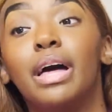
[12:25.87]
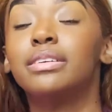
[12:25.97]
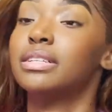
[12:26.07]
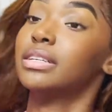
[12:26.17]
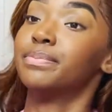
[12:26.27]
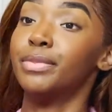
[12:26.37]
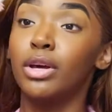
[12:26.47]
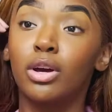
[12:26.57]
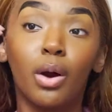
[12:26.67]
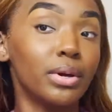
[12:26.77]
I'll say this.
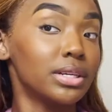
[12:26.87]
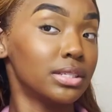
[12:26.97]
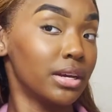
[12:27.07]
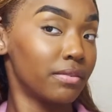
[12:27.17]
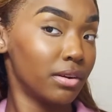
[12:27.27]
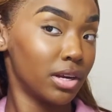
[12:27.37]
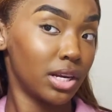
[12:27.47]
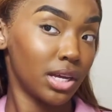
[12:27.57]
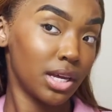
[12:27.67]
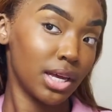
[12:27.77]
Going to Stanford
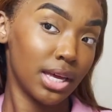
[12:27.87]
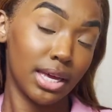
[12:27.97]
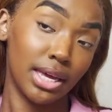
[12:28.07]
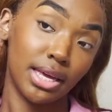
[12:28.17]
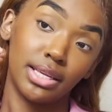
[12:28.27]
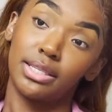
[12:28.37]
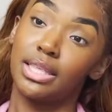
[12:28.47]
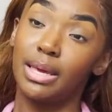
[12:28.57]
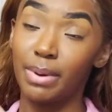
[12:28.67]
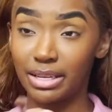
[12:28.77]
is
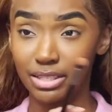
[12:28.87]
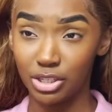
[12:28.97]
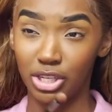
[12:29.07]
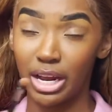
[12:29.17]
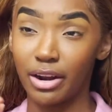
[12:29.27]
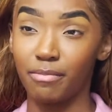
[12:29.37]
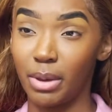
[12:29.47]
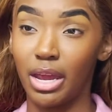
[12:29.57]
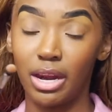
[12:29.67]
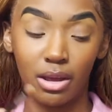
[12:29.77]
the best decision I could have
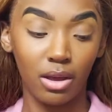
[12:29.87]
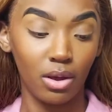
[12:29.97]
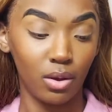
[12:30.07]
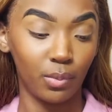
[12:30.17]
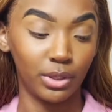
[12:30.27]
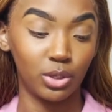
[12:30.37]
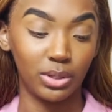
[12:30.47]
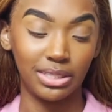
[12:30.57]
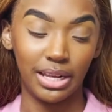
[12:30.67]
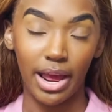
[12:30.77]
made with the
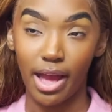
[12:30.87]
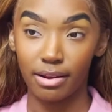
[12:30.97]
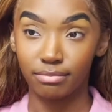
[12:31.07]
choices that I had.